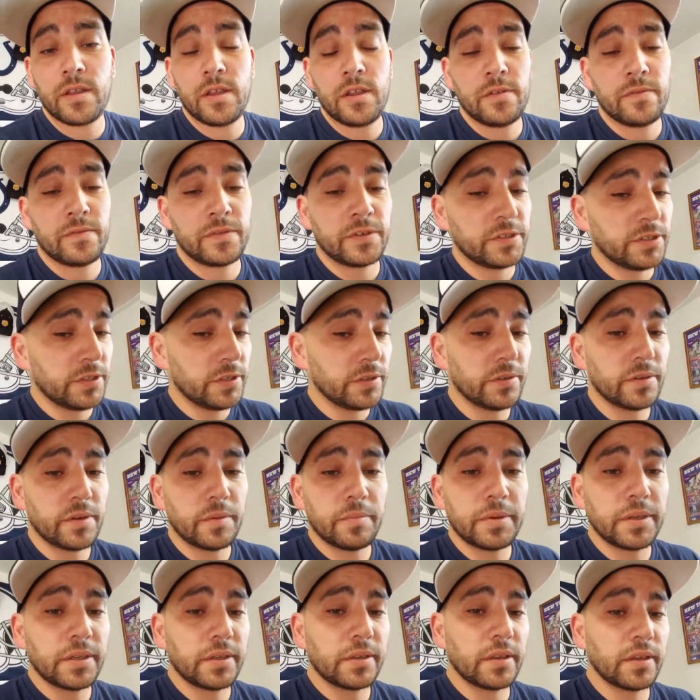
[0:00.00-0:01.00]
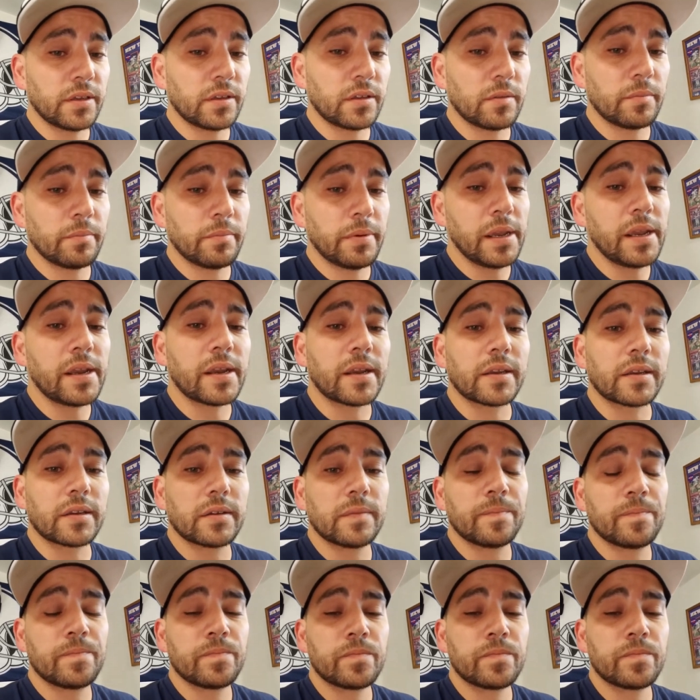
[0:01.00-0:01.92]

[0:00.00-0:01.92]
For two, I'm being held back.